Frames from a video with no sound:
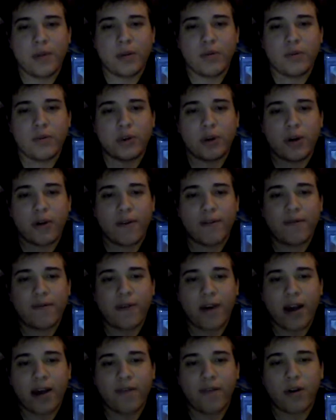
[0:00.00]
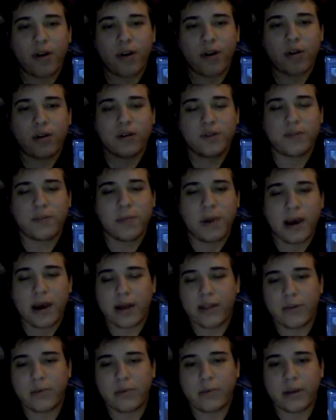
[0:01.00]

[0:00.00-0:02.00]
return 5 cards from either